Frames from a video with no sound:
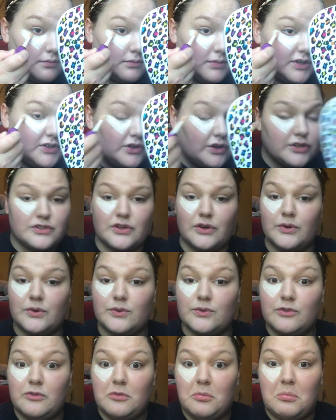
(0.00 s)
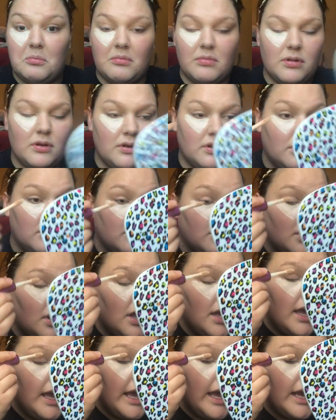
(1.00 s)
my dark circles.
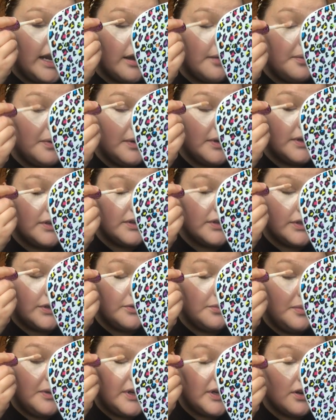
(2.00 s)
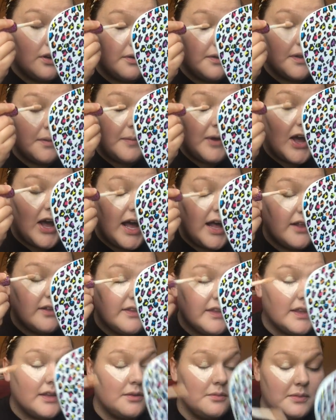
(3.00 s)
And I put a little bit on my
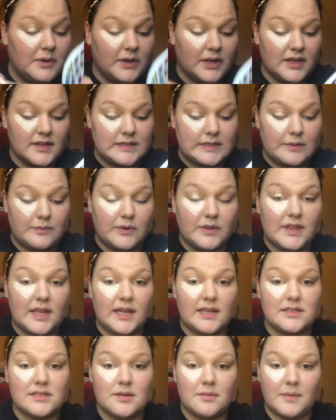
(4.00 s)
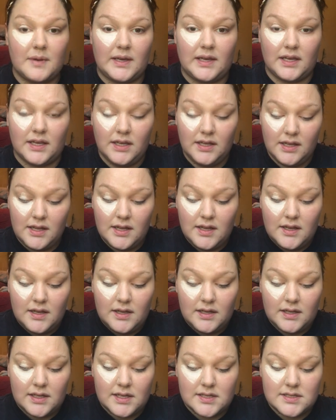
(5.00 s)
eyelid because I want that to be
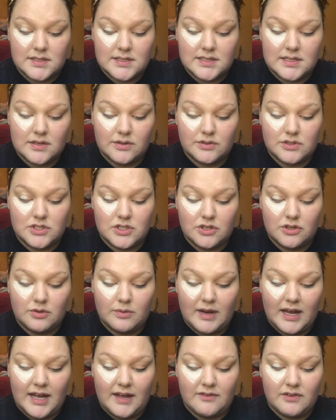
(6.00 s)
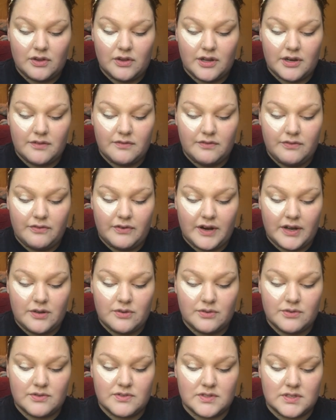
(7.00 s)
concealed too. I have a lot of
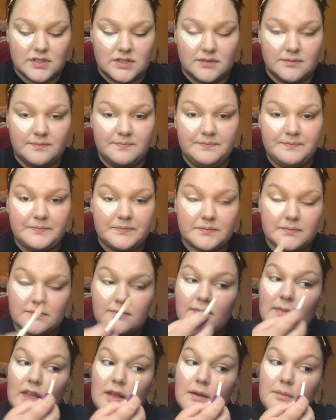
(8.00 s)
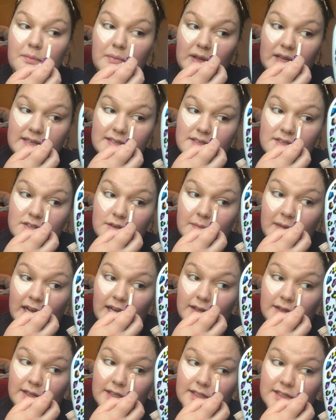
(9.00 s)
freckles and places on my
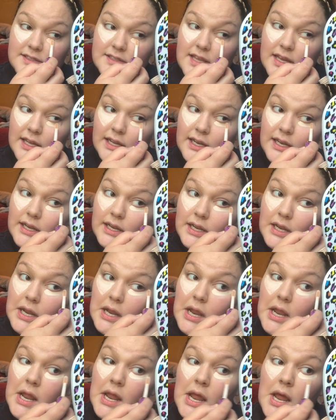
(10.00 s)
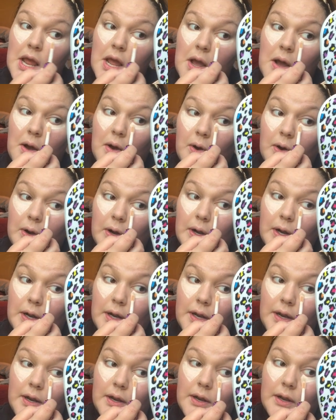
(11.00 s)
eyelid that
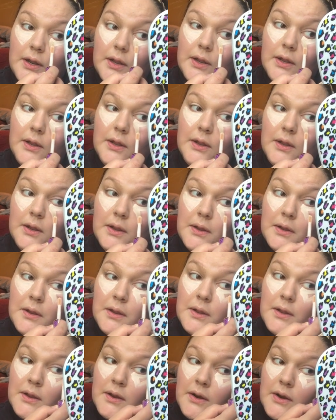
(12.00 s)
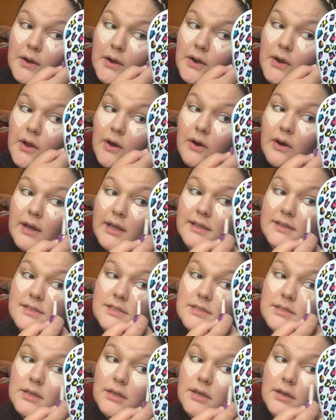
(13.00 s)
are
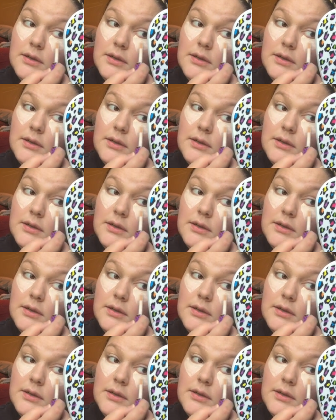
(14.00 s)
not